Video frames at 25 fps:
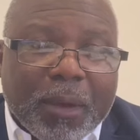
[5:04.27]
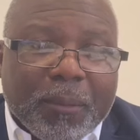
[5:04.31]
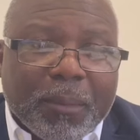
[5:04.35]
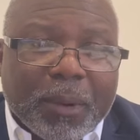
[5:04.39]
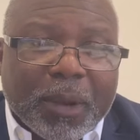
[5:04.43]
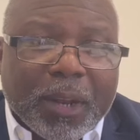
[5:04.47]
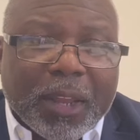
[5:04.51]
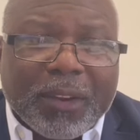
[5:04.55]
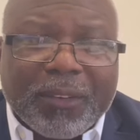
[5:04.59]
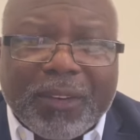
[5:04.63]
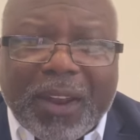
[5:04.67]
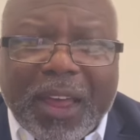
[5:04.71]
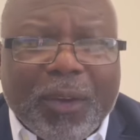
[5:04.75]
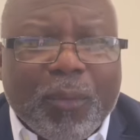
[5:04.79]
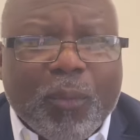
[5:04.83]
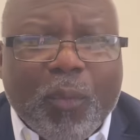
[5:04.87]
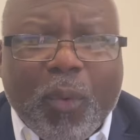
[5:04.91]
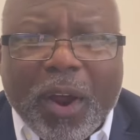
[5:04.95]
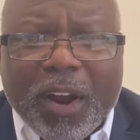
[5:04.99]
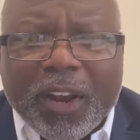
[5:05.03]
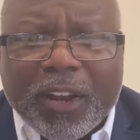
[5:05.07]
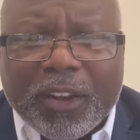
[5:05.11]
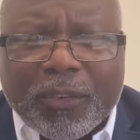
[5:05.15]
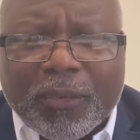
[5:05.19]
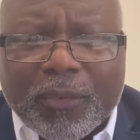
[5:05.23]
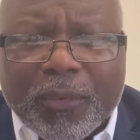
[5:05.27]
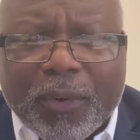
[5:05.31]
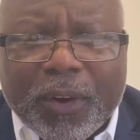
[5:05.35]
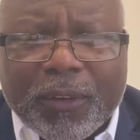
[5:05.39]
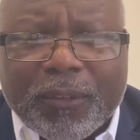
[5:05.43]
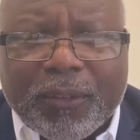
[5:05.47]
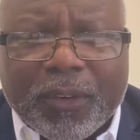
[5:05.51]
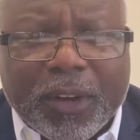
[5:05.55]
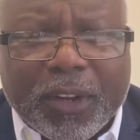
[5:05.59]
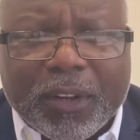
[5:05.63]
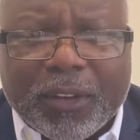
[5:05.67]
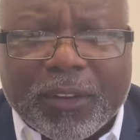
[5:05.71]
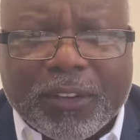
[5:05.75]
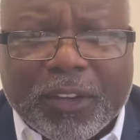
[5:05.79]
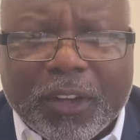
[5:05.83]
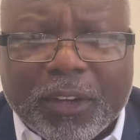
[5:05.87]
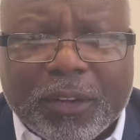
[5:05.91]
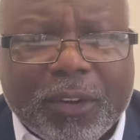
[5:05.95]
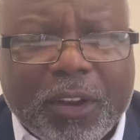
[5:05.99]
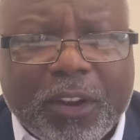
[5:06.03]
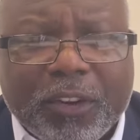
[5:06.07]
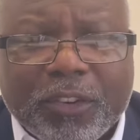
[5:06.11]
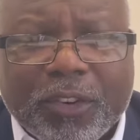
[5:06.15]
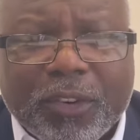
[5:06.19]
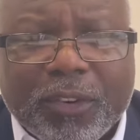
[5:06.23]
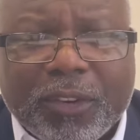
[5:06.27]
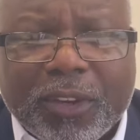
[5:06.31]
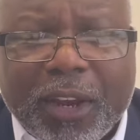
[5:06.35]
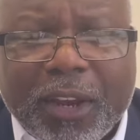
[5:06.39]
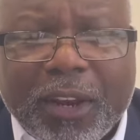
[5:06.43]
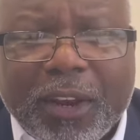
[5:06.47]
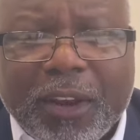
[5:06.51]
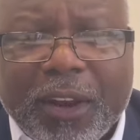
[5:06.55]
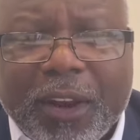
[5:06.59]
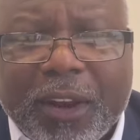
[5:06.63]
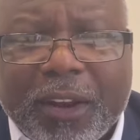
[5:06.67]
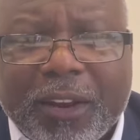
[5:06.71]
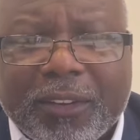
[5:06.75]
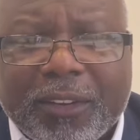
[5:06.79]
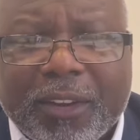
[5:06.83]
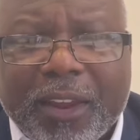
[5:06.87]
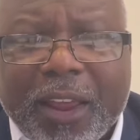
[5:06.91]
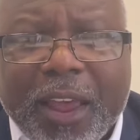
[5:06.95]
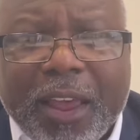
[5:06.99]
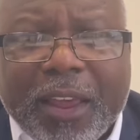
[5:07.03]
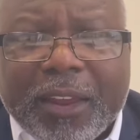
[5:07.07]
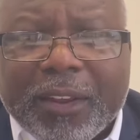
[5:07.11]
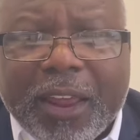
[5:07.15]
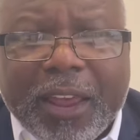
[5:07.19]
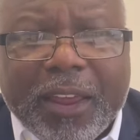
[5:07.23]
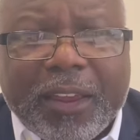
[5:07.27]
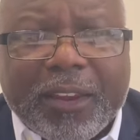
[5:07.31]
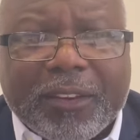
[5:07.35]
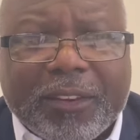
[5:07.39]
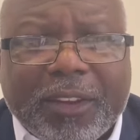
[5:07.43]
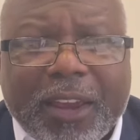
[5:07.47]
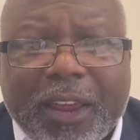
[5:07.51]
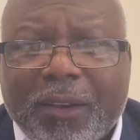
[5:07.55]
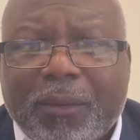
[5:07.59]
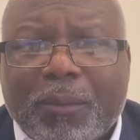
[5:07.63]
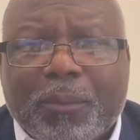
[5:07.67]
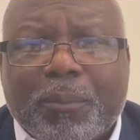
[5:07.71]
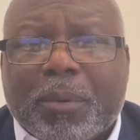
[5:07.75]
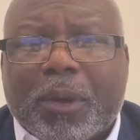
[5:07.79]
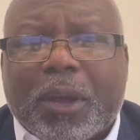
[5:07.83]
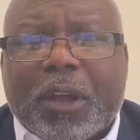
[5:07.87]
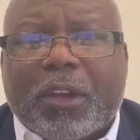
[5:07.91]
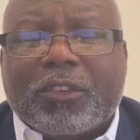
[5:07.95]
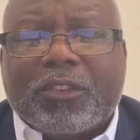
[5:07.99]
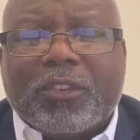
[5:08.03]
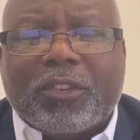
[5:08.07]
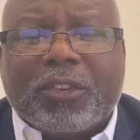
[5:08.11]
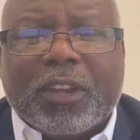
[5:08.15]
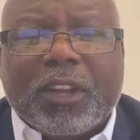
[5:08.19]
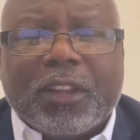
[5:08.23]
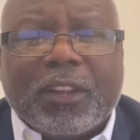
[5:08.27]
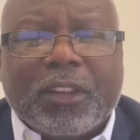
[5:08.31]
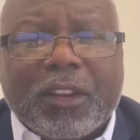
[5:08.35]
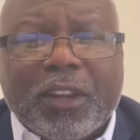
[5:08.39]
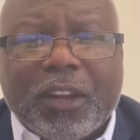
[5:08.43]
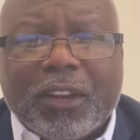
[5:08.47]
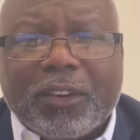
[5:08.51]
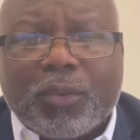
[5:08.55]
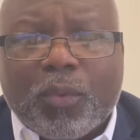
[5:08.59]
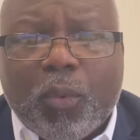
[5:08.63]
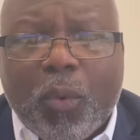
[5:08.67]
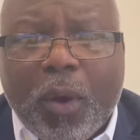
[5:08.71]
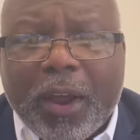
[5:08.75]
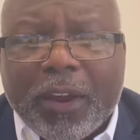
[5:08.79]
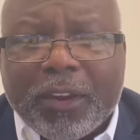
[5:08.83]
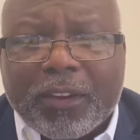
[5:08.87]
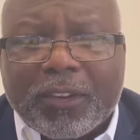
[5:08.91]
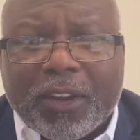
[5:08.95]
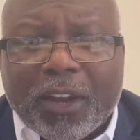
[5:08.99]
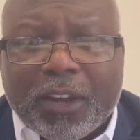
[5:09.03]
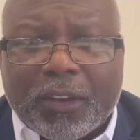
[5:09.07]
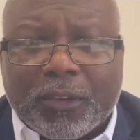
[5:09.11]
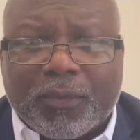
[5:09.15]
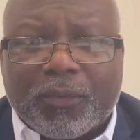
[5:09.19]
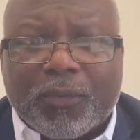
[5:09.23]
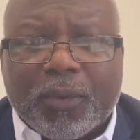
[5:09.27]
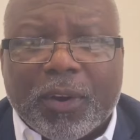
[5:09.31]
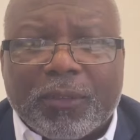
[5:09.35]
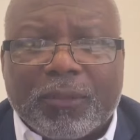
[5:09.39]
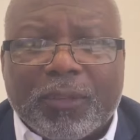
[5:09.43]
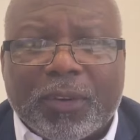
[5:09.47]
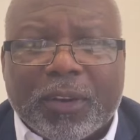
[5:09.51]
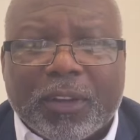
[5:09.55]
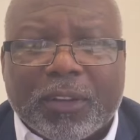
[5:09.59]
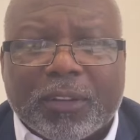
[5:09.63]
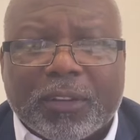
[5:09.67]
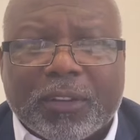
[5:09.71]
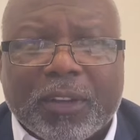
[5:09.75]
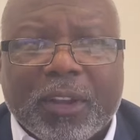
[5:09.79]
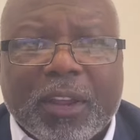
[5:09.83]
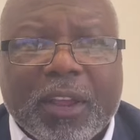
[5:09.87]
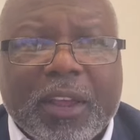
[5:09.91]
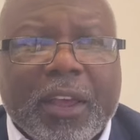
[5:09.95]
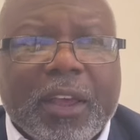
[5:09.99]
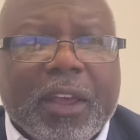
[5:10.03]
believe. Like, what is frivolous? Just because you send it in, they could say because you sent it in twice, that's frivolous.